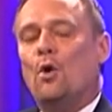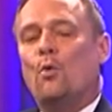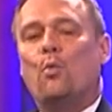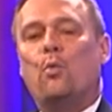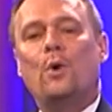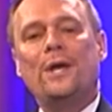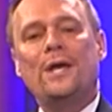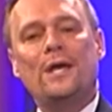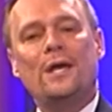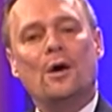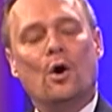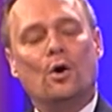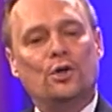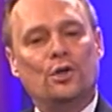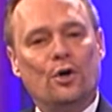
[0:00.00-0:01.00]

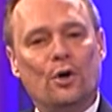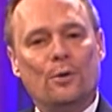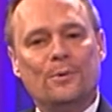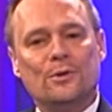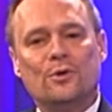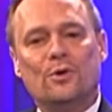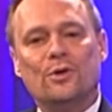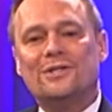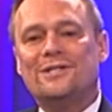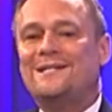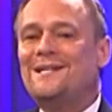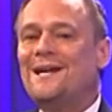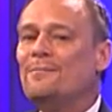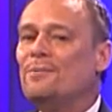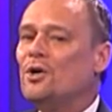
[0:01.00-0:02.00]
Europe is known as
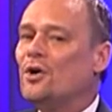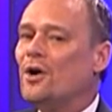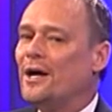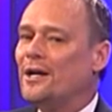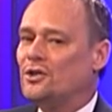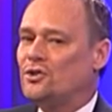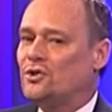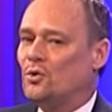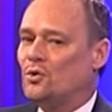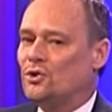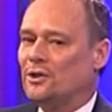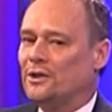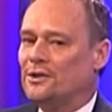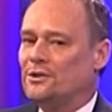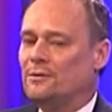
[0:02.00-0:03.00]
democratic
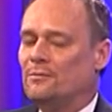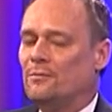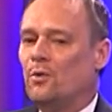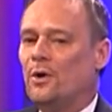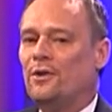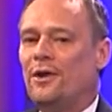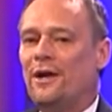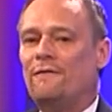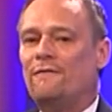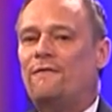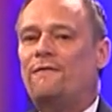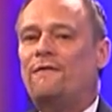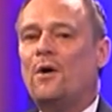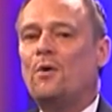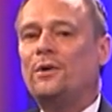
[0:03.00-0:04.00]
socialism, where they
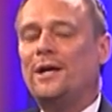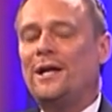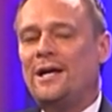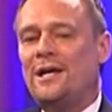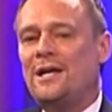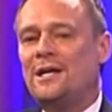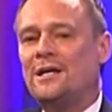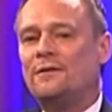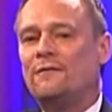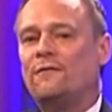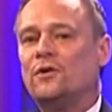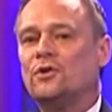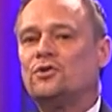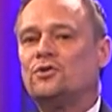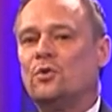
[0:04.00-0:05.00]
vote in
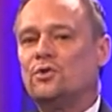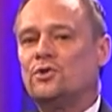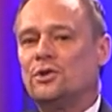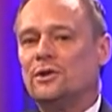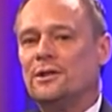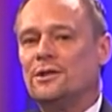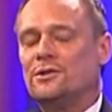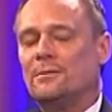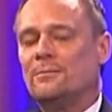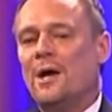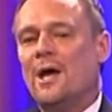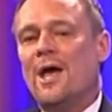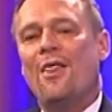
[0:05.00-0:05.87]
for socialism.